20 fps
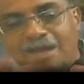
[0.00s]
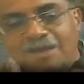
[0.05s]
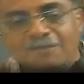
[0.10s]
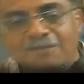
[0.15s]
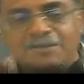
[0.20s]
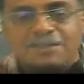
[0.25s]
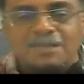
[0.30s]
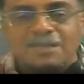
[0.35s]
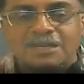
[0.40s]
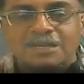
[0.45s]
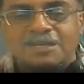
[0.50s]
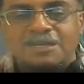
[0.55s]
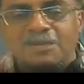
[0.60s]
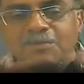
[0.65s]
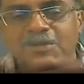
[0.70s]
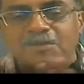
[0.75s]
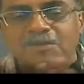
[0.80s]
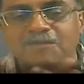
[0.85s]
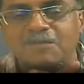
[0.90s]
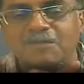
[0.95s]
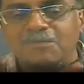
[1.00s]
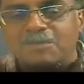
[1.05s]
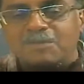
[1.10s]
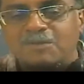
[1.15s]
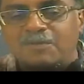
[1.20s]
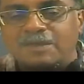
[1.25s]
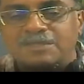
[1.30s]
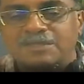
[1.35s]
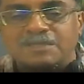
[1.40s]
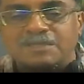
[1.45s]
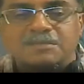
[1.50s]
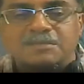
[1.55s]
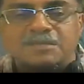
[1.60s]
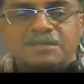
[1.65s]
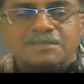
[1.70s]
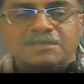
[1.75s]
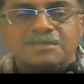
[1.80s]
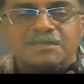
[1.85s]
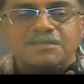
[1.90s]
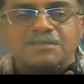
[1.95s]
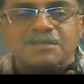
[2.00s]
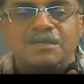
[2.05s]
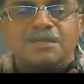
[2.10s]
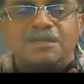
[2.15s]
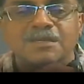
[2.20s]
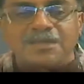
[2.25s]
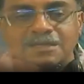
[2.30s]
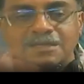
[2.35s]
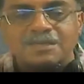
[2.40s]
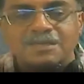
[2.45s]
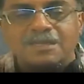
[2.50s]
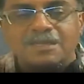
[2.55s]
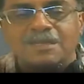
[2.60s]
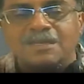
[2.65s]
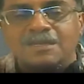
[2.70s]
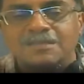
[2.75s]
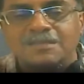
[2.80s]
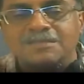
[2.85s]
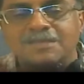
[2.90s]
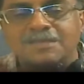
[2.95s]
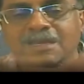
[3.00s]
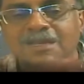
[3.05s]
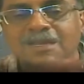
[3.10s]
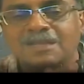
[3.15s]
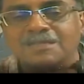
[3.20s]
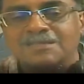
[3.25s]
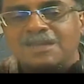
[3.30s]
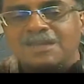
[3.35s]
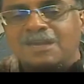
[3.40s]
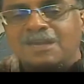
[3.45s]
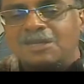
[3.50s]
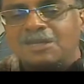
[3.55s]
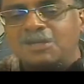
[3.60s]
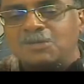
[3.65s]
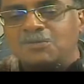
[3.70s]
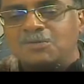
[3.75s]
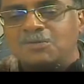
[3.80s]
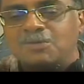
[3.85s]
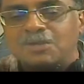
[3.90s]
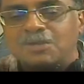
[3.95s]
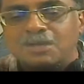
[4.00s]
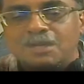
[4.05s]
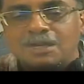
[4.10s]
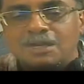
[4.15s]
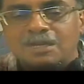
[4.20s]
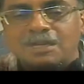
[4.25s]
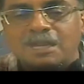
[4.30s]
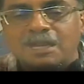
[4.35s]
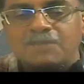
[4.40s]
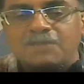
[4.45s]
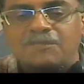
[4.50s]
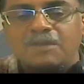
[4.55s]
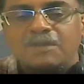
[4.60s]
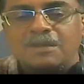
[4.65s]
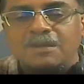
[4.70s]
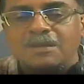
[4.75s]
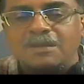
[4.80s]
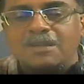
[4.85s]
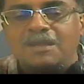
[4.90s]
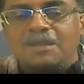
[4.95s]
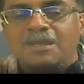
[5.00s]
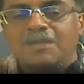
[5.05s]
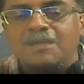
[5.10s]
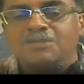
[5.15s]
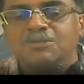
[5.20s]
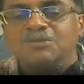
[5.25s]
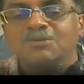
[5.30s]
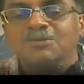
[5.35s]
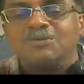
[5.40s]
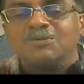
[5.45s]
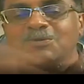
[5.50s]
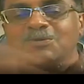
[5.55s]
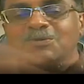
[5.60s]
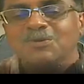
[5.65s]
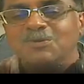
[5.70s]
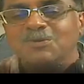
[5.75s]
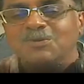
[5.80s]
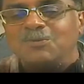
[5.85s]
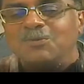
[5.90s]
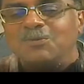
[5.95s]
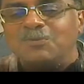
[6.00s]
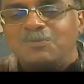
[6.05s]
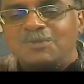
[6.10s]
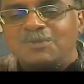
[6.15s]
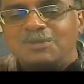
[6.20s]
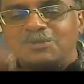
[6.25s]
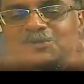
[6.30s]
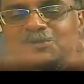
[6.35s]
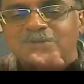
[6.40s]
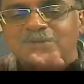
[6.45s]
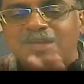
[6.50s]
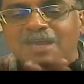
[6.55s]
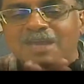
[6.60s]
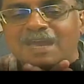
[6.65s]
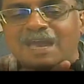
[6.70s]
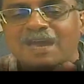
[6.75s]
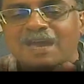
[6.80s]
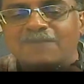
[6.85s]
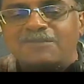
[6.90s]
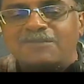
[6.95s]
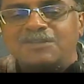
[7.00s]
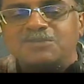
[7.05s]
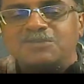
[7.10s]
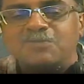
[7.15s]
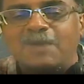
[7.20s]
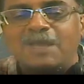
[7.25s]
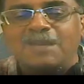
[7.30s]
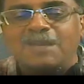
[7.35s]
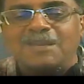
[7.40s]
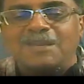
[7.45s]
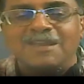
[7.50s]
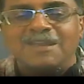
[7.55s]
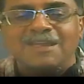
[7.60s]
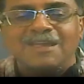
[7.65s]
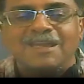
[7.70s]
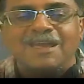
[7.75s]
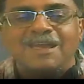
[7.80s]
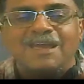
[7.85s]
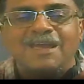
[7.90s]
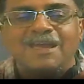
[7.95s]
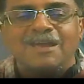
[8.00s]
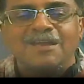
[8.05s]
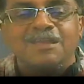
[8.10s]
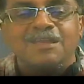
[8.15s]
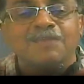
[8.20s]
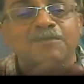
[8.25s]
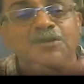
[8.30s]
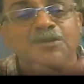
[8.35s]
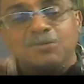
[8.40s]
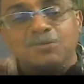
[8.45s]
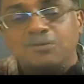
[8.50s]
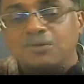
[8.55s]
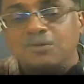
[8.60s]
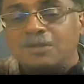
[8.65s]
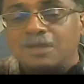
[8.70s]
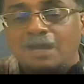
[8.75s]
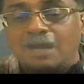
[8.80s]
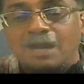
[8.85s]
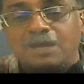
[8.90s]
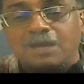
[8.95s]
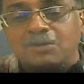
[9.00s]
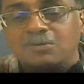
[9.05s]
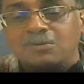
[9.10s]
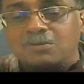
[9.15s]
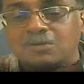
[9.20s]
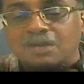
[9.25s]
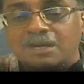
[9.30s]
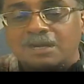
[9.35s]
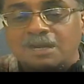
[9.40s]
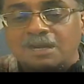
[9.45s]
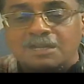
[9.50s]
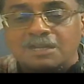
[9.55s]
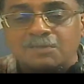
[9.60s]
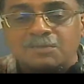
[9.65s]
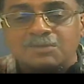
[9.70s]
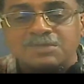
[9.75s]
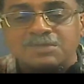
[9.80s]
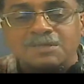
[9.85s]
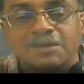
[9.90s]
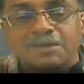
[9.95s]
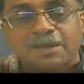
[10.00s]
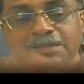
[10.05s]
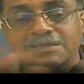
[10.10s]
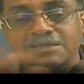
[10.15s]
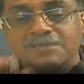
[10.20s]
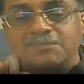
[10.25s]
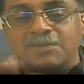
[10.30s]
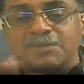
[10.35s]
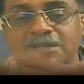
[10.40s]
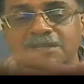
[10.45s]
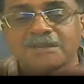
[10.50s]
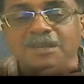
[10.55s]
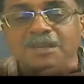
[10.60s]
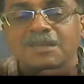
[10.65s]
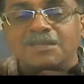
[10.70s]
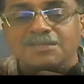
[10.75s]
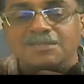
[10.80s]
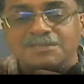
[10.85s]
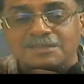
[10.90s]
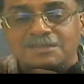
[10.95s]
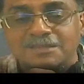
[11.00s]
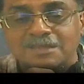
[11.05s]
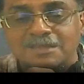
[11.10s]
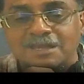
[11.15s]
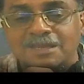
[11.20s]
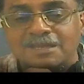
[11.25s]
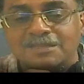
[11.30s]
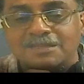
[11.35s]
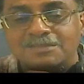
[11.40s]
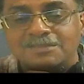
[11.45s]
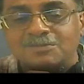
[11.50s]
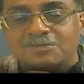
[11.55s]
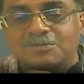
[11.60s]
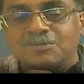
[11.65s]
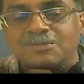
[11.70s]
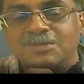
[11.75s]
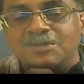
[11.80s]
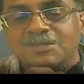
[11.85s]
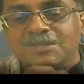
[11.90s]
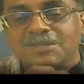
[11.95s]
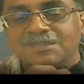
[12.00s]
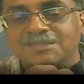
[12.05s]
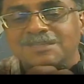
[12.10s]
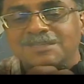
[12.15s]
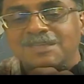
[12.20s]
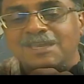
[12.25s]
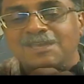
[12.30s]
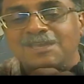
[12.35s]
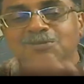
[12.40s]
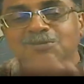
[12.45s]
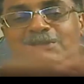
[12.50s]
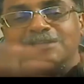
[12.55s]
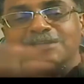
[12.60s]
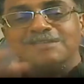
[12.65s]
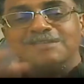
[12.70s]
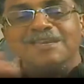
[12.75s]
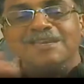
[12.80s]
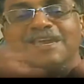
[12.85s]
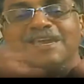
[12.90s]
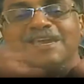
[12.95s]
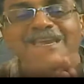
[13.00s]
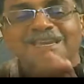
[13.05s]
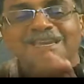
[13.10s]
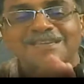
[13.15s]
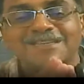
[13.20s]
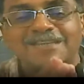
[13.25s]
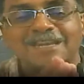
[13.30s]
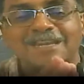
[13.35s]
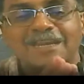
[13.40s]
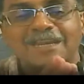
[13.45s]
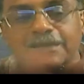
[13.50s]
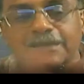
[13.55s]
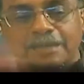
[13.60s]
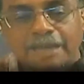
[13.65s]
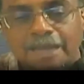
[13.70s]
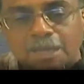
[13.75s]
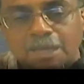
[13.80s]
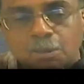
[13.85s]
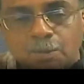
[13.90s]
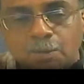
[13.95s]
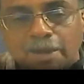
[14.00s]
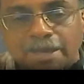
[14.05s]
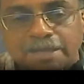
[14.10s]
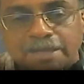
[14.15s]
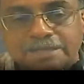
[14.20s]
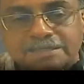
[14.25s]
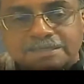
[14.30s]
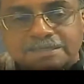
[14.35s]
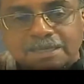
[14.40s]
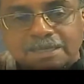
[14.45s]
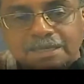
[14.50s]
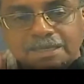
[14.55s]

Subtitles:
with a little bit of improvisation, etc., it started to deliver to whom? To the average man. Even though I don't know Carnatic music, I simply relish to see Yeshoda singing, isn't it? Likewise,